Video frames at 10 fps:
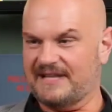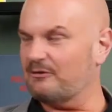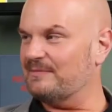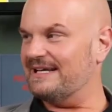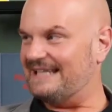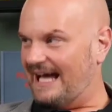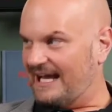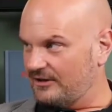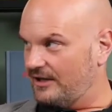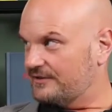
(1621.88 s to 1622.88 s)
that would be a
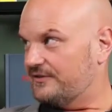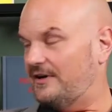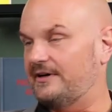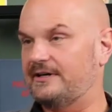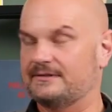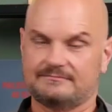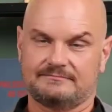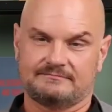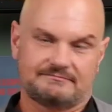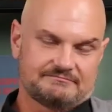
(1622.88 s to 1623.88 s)
dialogue starter.
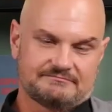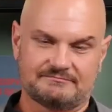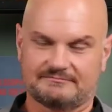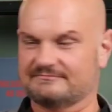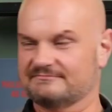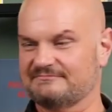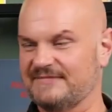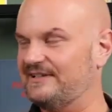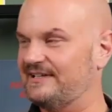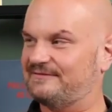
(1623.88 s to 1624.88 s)

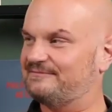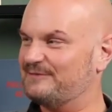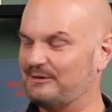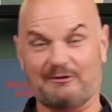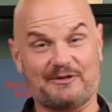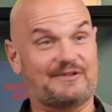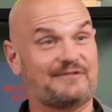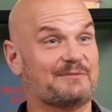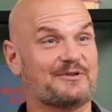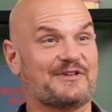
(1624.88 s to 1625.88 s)
It didn't. We went with
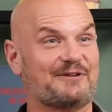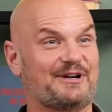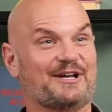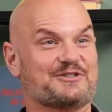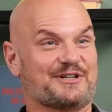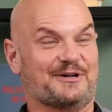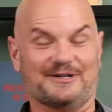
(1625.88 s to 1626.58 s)
15. percent